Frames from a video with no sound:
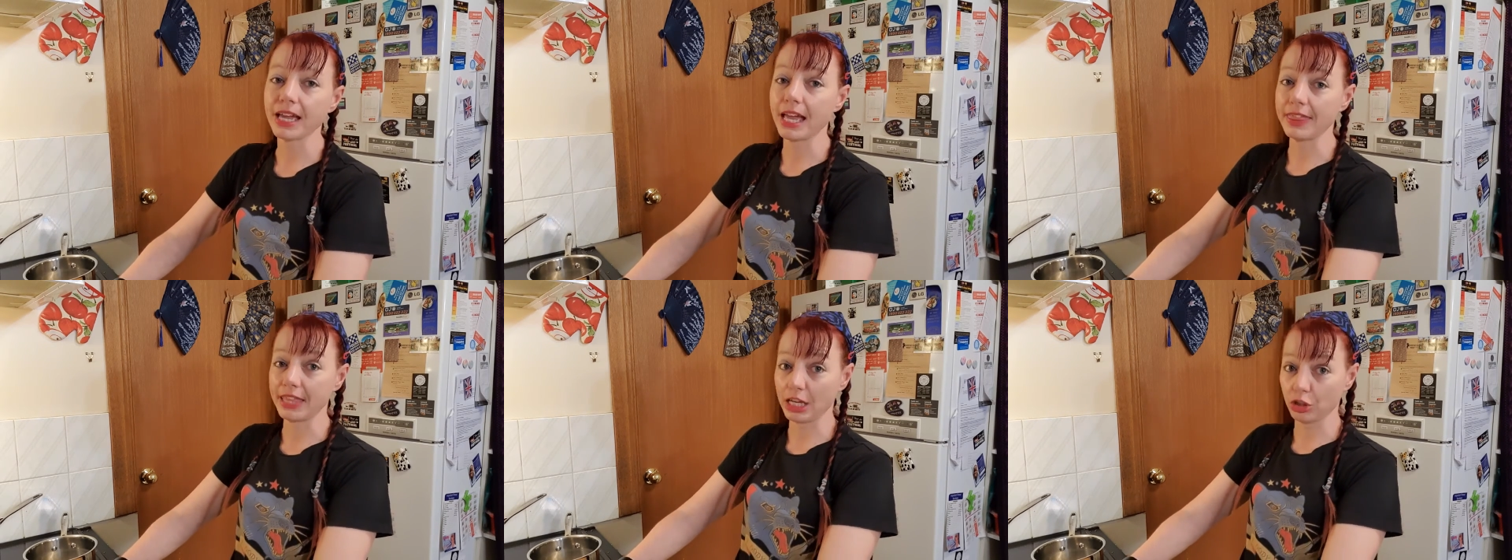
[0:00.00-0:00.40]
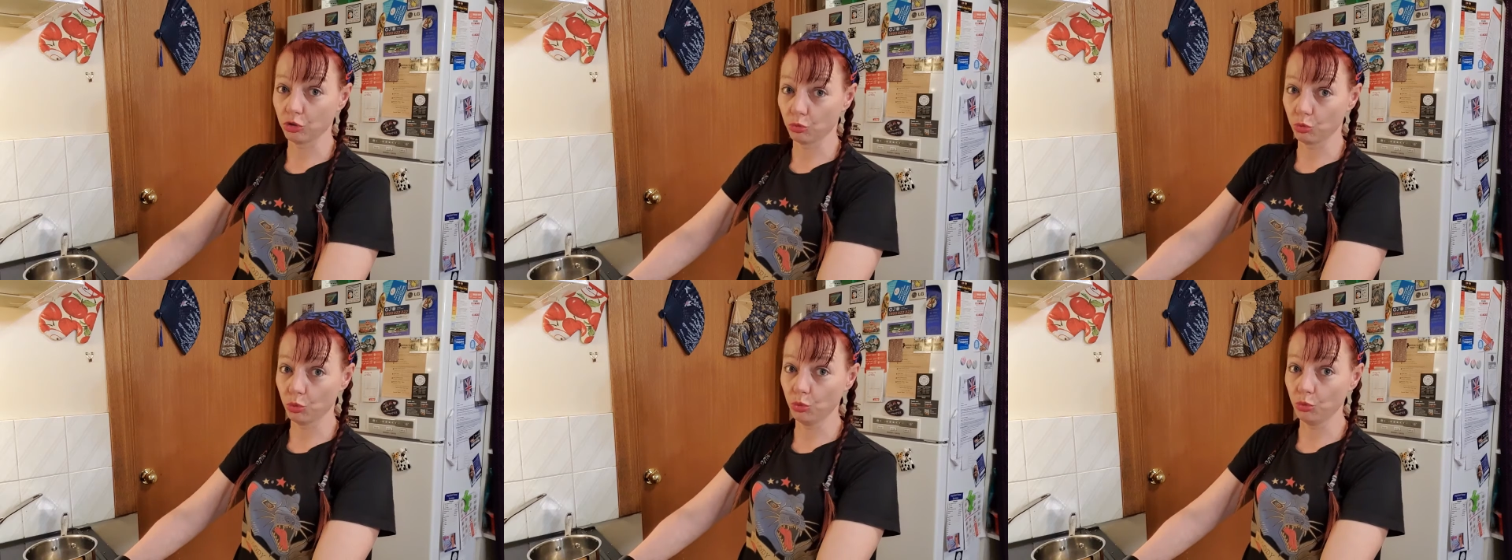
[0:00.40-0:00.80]
and that's
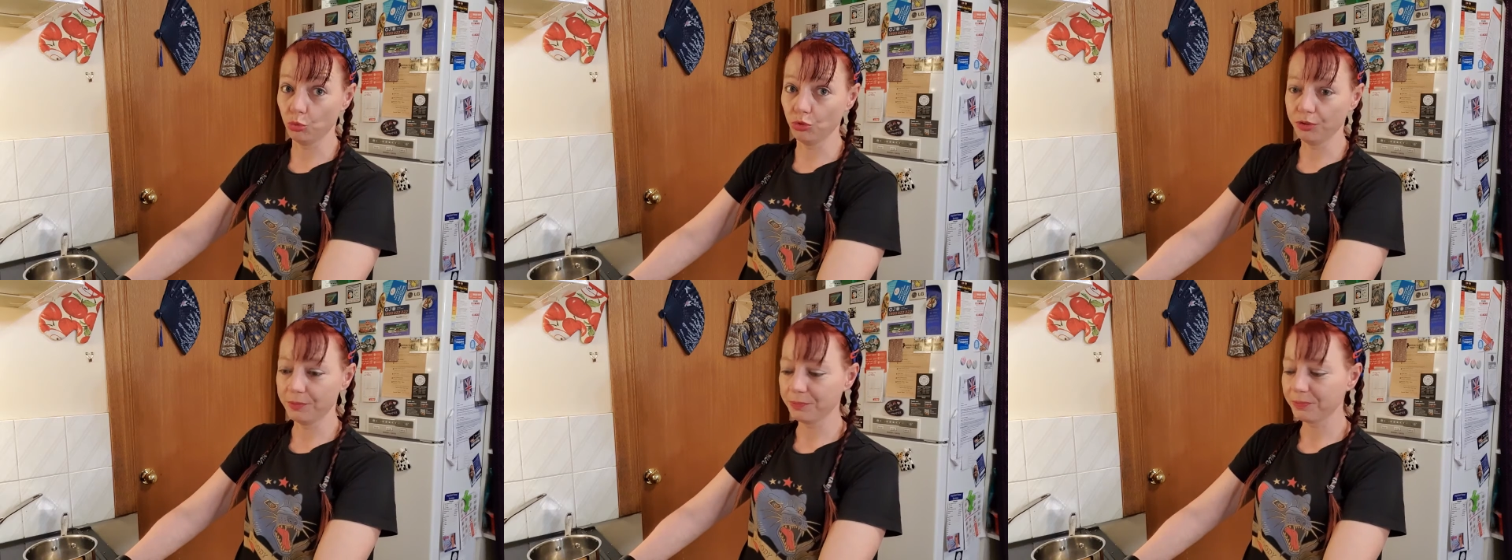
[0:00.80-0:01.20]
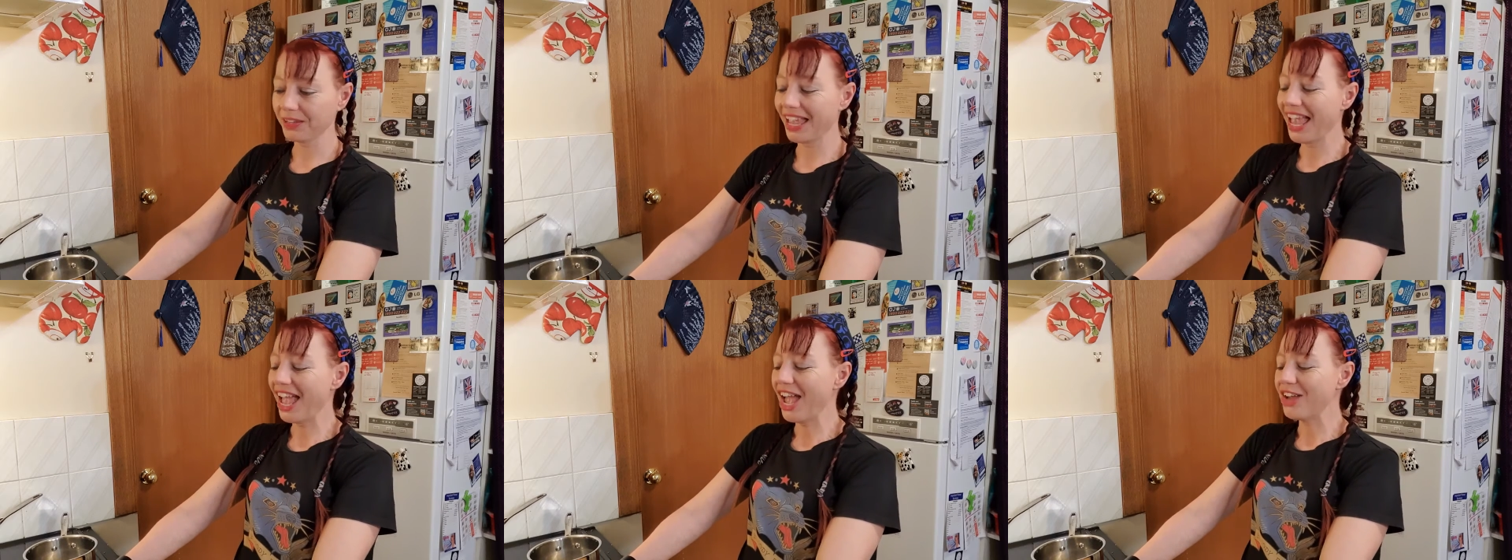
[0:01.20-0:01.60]
rude.
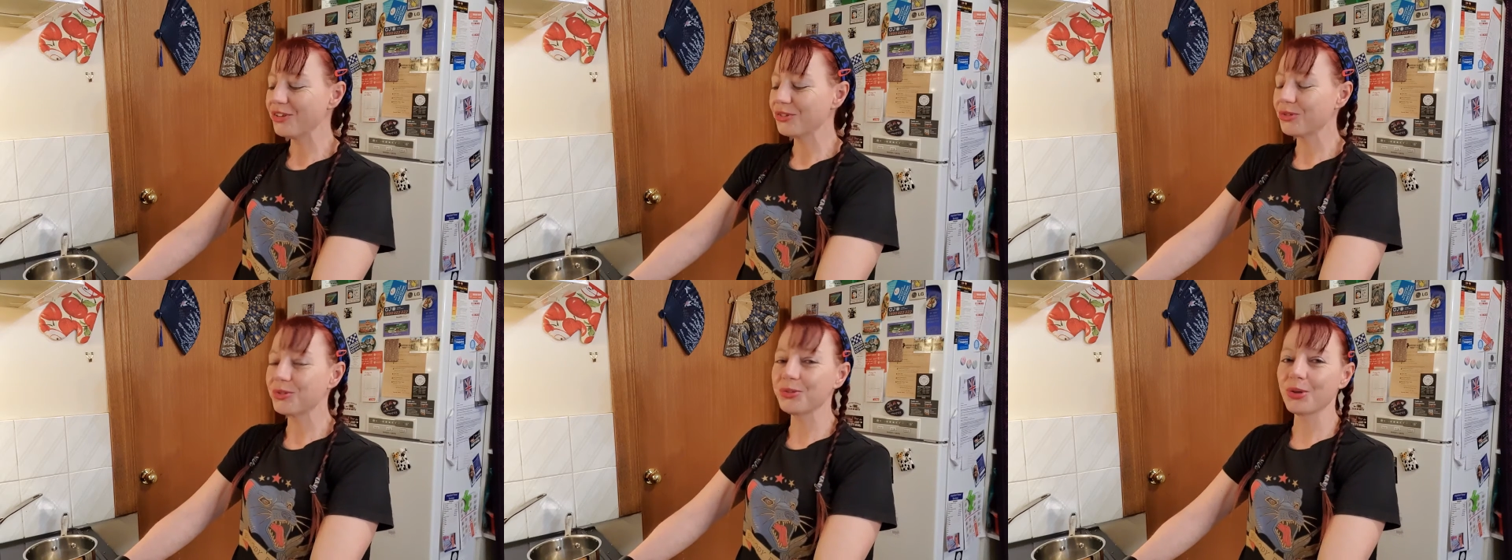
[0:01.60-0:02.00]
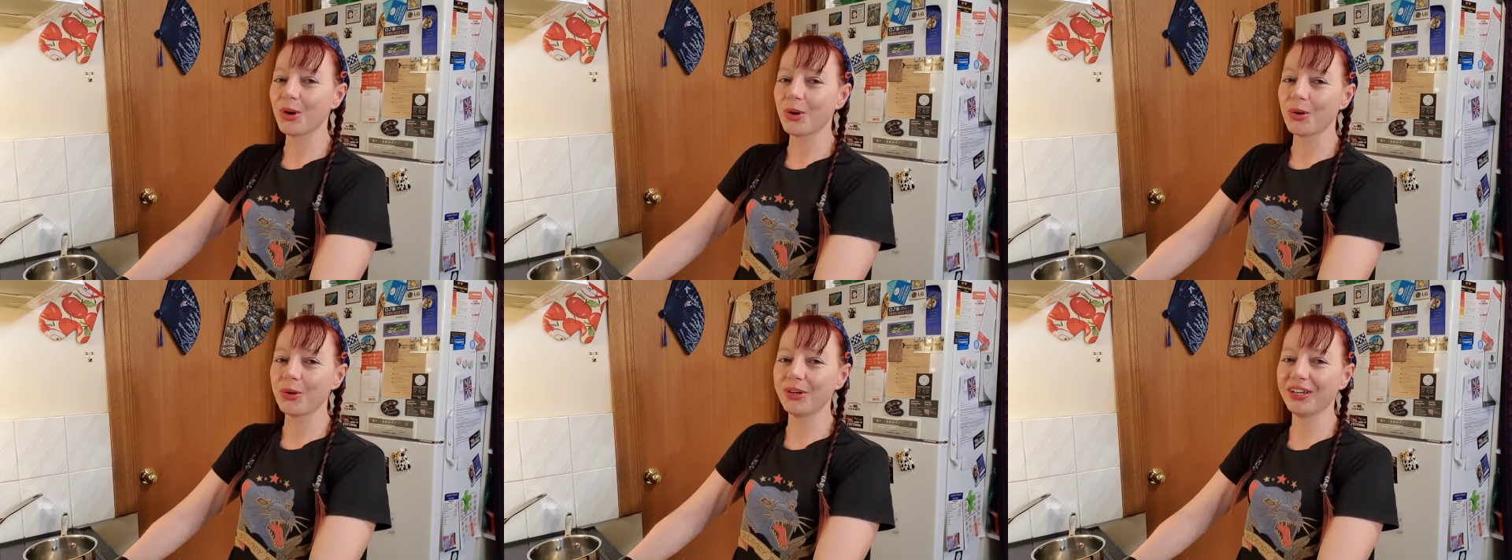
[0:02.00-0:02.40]
So